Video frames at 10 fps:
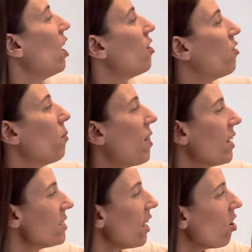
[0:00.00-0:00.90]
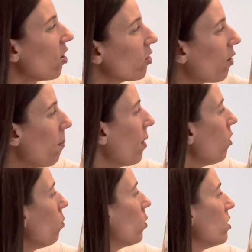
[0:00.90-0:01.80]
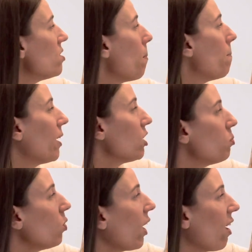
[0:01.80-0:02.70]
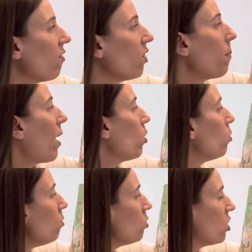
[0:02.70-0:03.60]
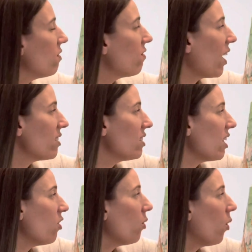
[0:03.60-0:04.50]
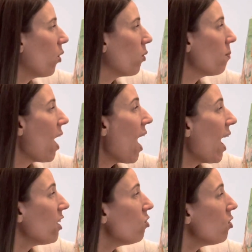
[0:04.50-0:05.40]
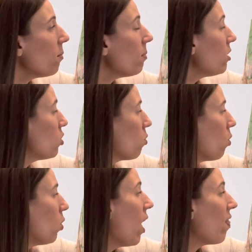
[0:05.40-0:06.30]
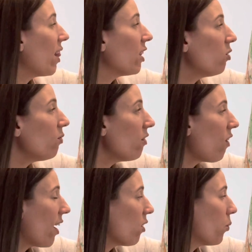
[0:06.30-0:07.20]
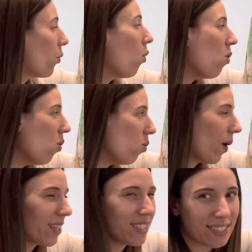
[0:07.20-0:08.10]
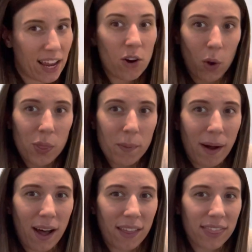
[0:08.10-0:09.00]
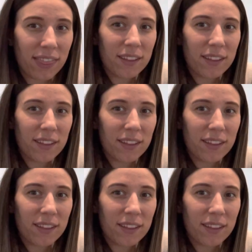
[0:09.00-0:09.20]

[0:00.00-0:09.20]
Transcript: From that day on, Grandmother was much more careful about who she invited in her home. And you can be sure that Little Red Riding Hood always stayed on the path.